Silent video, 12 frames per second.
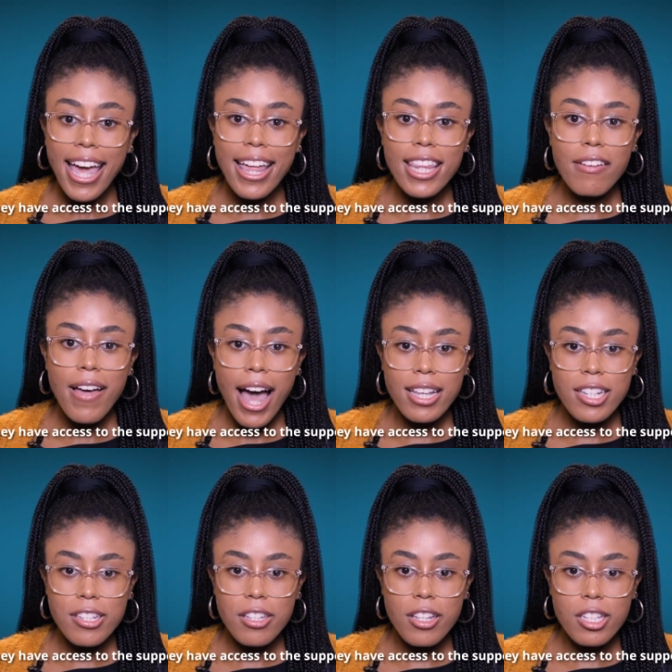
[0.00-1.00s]
And they have access
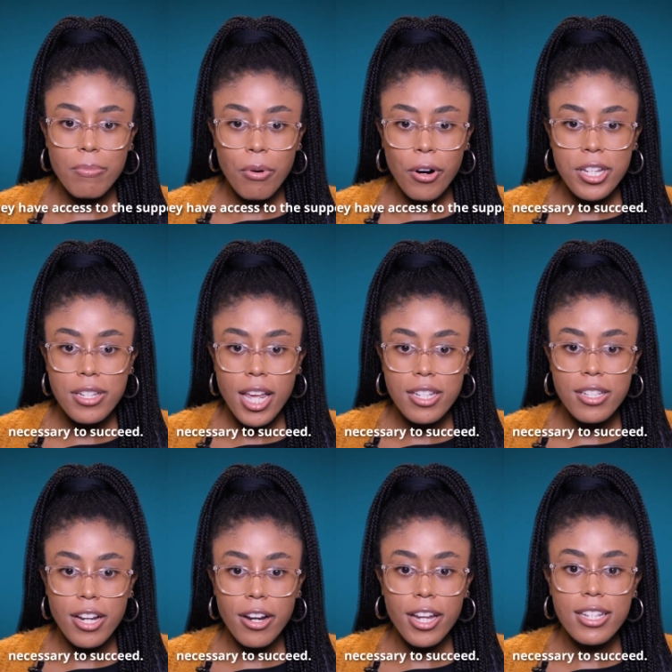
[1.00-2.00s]
to the supports
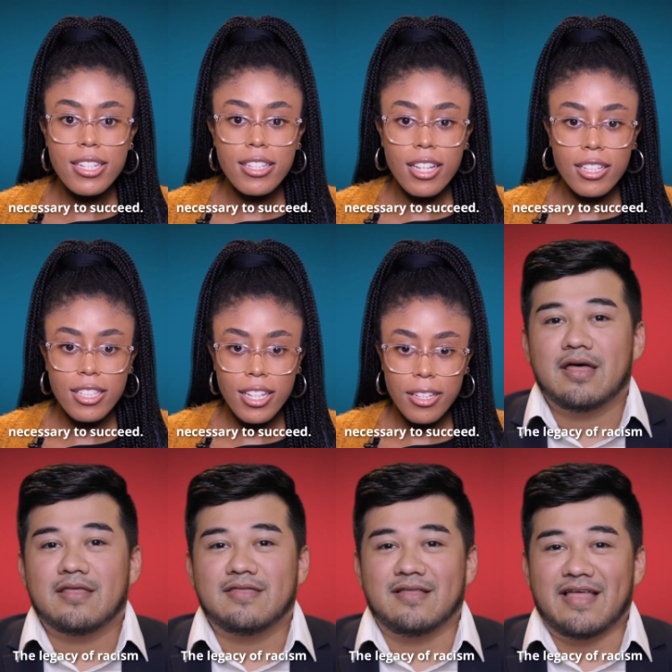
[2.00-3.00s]
necessary to succeed.
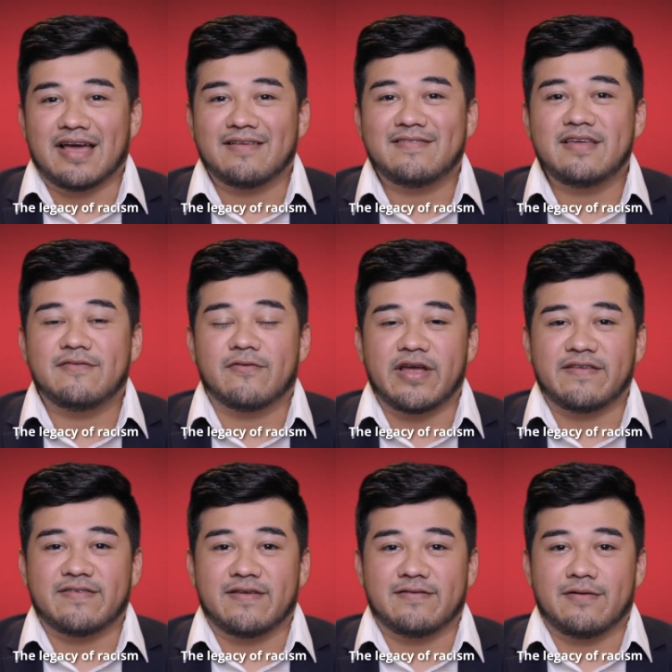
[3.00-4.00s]
The legacy of
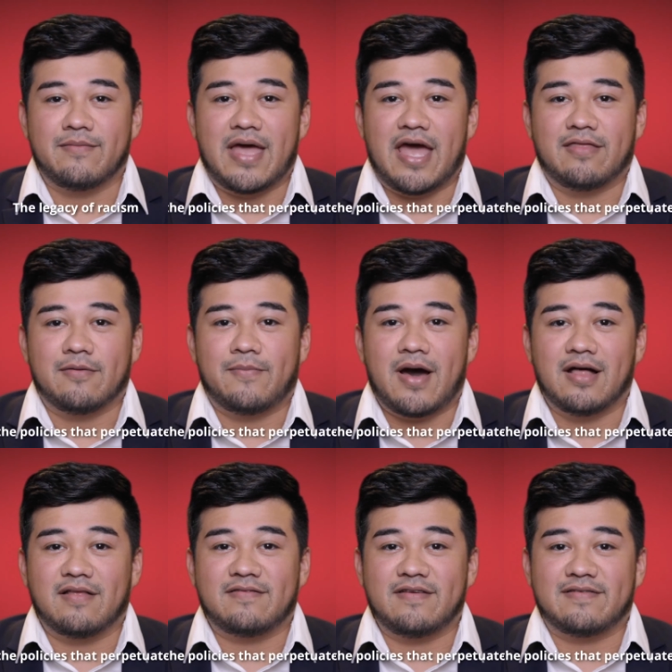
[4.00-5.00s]
racism and the
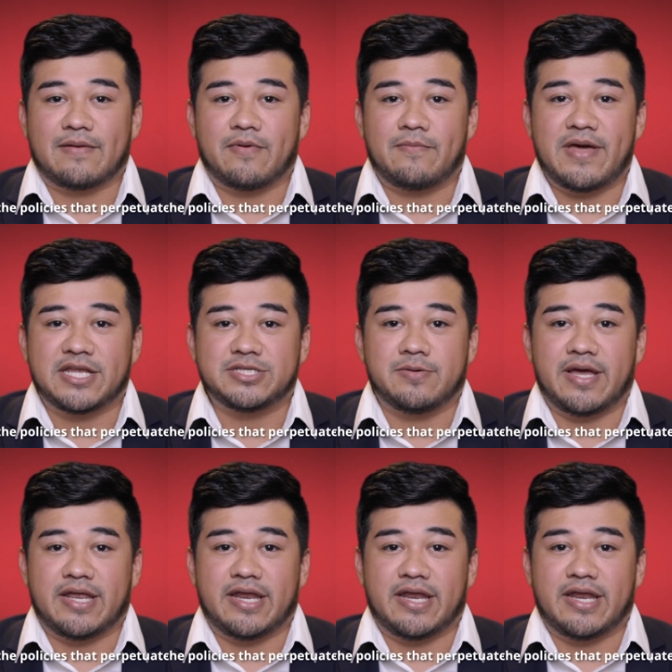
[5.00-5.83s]
policies that perpetuate